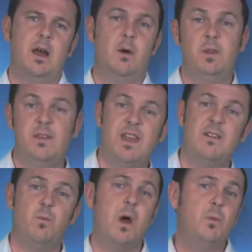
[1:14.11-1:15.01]
If you
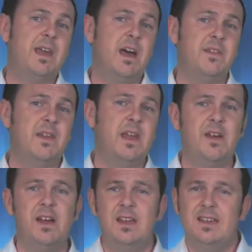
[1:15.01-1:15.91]
have one without the
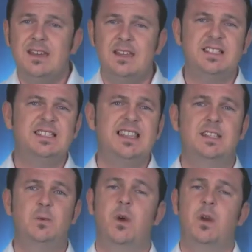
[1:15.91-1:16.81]
other, it doesn't
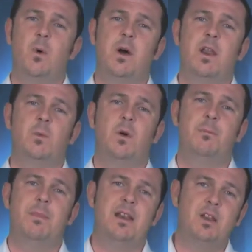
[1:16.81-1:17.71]
tend to work quite as well,
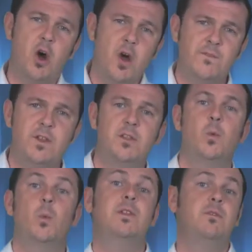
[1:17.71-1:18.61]
but confidence
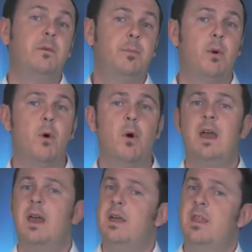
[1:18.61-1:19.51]
with rapport,
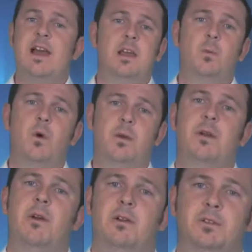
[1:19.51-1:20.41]
that can work
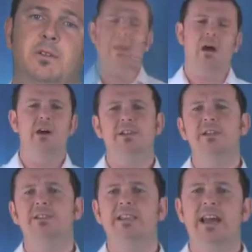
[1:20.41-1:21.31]
miracles. I like to
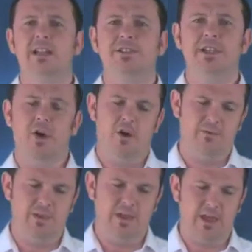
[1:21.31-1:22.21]
use the analogy
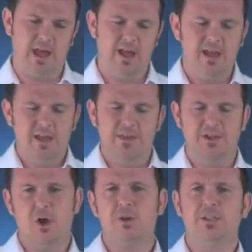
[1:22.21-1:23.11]
of the
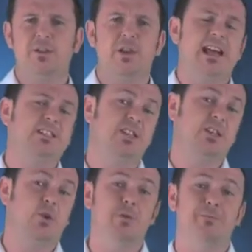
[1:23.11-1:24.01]
doctor that has the
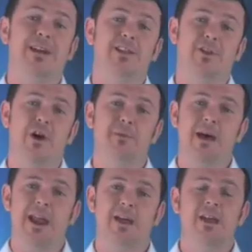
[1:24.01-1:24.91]
good bedside
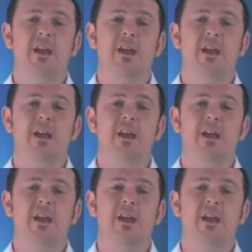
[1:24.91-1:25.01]
manner.